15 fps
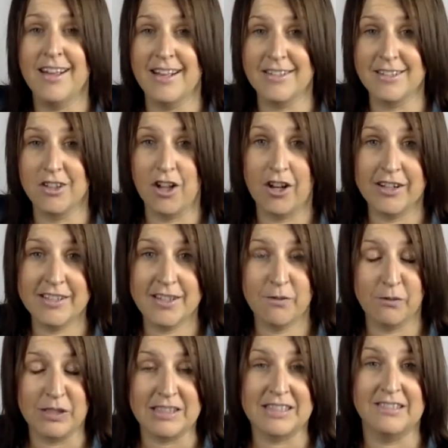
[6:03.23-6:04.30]
as long as it
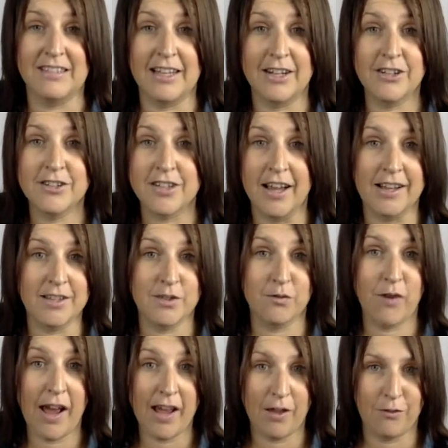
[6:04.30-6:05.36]
fits letter-sized
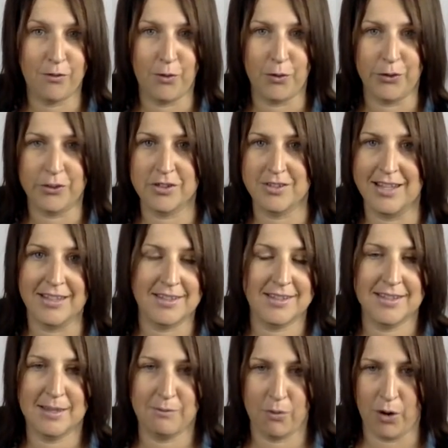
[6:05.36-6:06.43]
file folders. That's
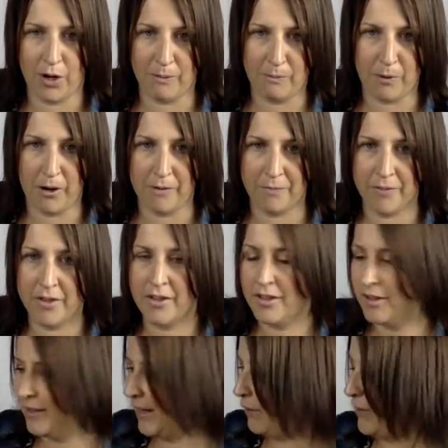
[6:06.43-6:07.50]
the important part.
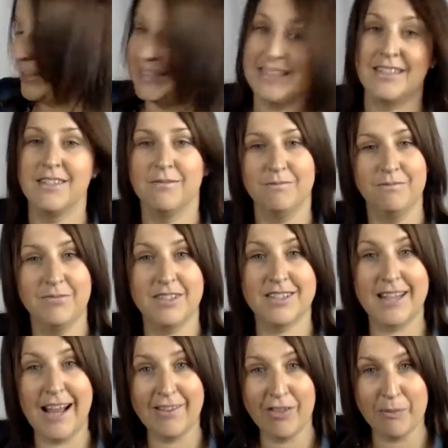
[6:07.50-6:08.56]
Now
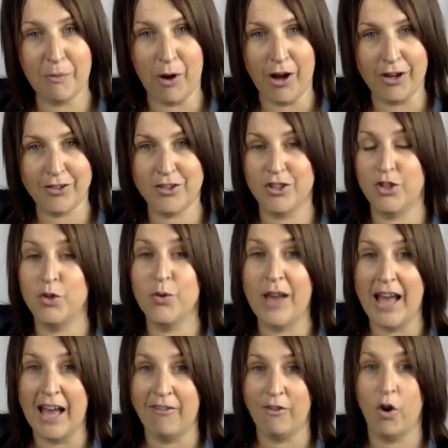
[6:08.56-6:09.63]
inside the box you
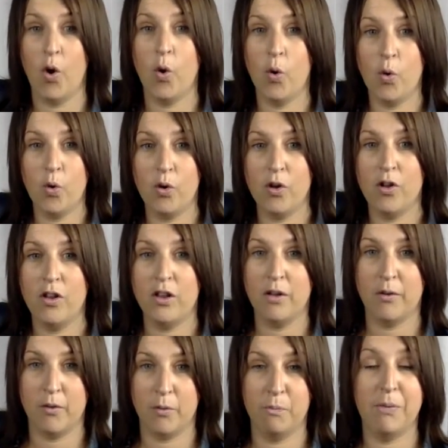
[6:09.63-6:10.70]
have a
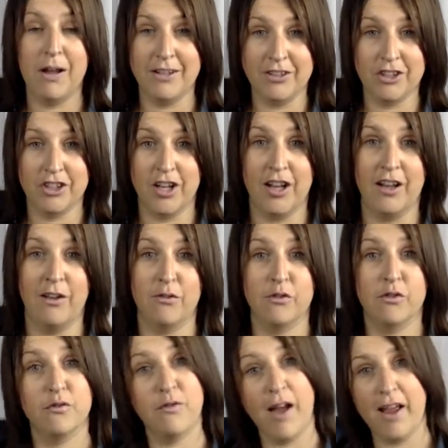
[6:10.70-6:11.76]
whole bunch of
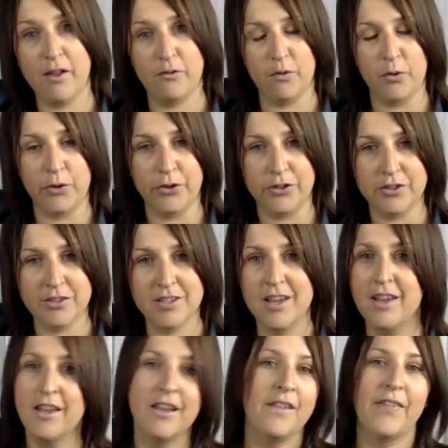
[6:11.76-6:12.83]
file folders,
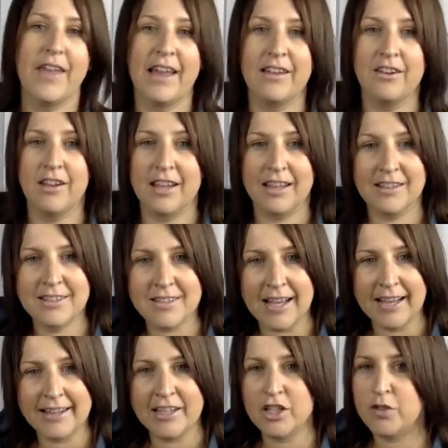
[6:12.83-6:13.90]
and
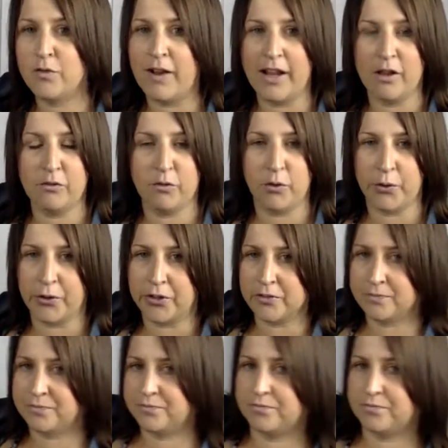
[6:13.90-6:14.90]
inside each file folder